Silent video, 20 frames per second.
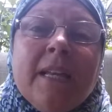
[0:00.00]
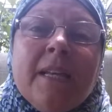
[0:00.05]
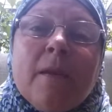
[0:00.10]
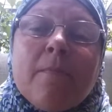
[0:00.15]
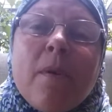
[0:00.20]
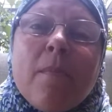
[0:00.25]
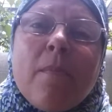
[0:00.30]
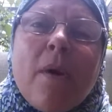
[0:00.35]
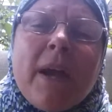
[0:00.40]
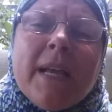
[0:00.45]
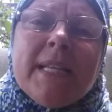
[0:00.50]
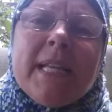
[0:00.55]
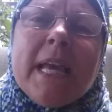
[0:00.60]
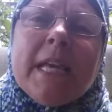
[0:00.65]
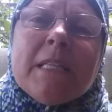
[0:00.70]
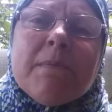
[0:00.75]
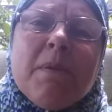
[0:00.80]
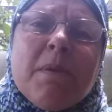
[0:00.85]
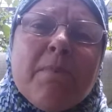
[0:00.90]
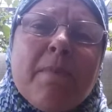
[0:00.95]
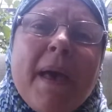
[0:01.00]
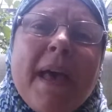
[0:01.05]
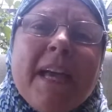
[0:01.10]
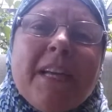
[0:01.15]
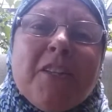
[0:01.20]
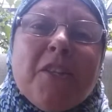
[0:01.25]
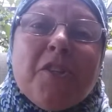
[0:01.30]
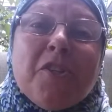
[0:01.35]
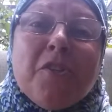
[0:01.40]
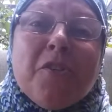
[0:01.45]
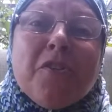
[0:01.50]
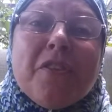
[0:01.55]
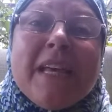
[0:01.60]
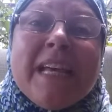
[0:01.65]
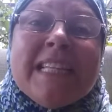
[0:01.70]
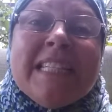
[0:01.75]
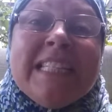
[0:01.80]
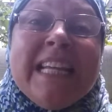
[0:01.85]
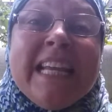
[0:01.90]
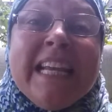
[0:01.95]
Now my mind takes me back to
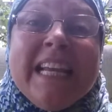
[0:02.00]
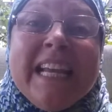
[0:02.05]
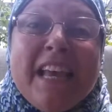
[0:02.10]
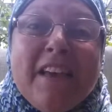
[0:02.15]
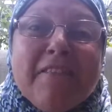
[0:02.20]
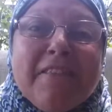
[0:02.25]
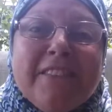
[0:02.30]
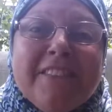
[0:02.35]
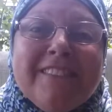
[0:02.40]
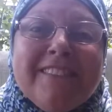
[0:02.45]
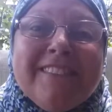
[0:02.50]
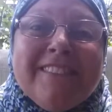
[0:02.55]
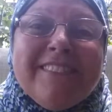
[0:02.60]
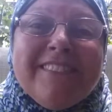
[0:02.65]
2011,